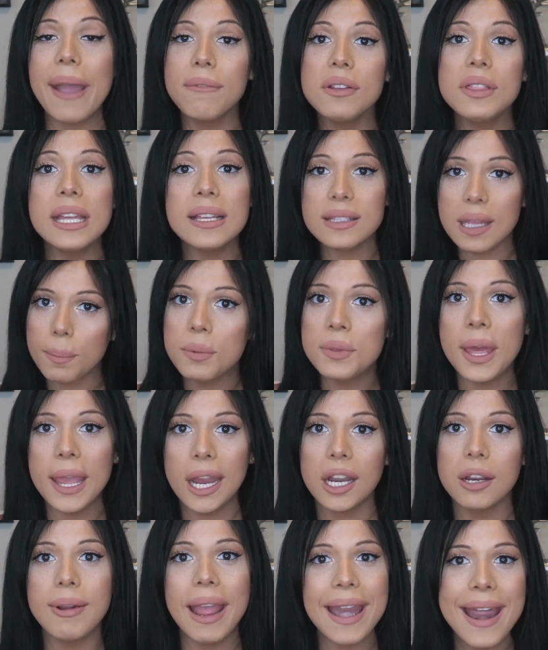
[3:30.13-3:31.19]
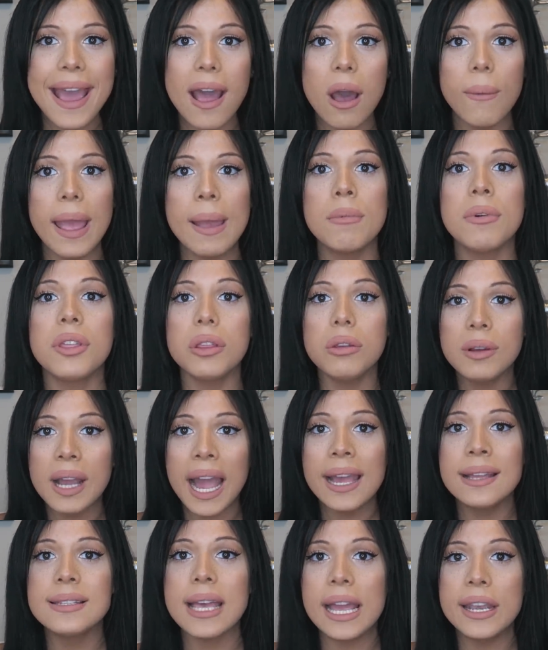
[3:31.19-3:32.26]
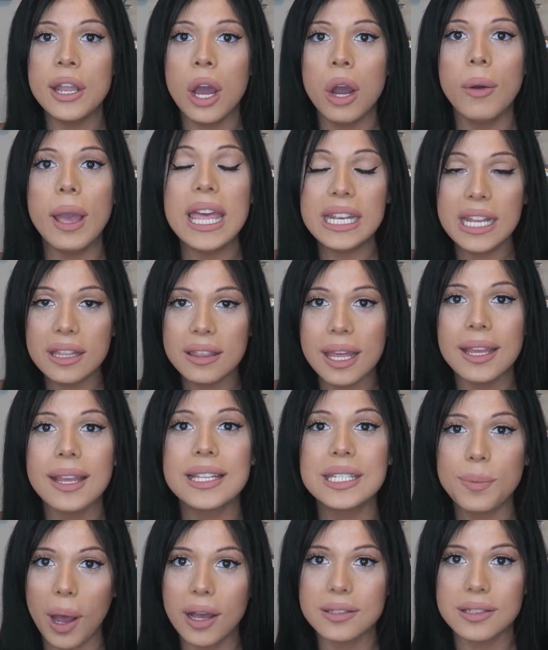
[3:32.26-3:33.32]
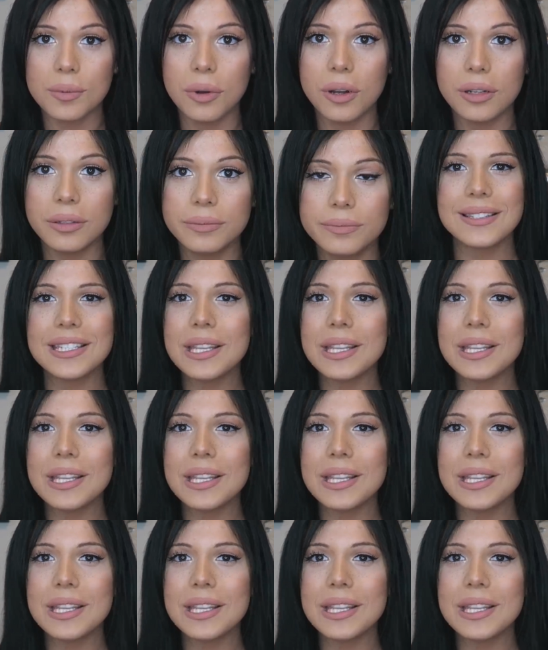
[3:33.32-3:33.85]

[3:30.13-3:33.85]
Everything's up in the air right now. And with you guys, I know anything is possible.